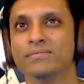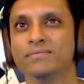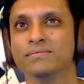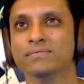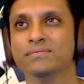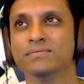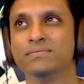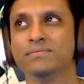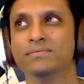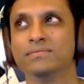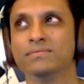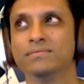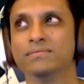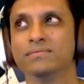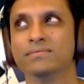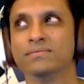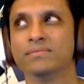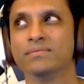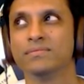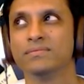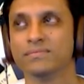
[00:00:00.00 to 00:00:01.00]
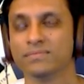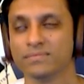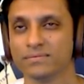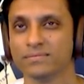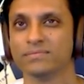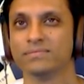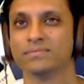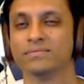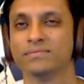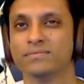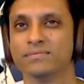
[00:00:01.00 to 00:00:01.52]

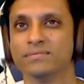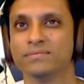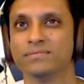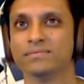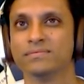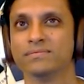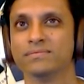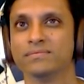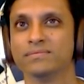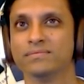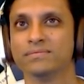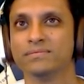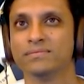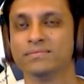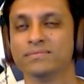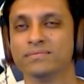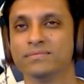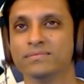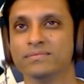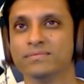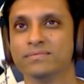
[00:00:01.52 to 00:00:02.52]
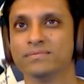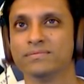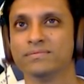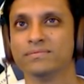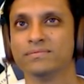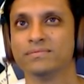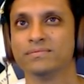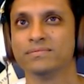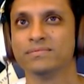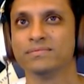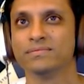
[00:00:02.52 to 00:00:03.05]

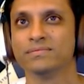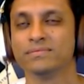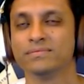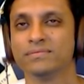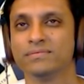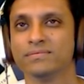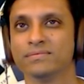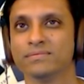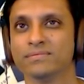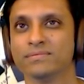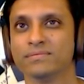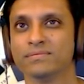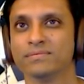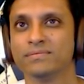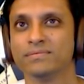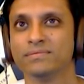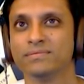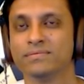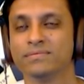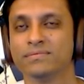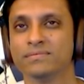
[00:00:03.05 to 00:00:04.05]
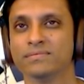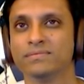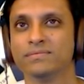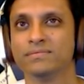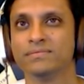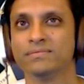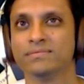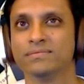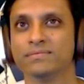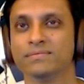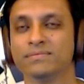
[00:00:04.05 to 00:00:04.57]

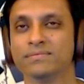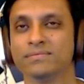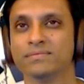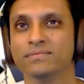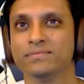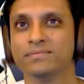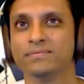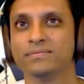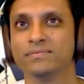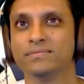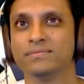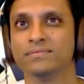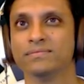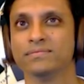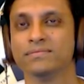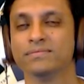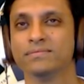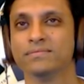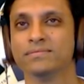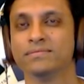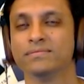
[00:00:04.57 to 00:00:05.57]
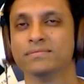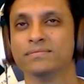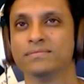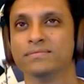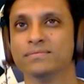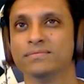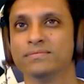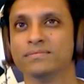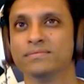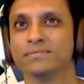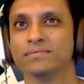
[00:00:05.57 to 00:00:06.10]

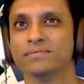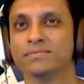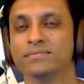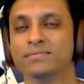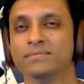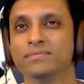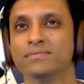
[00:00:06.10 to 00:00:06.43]
The person shown says nothing.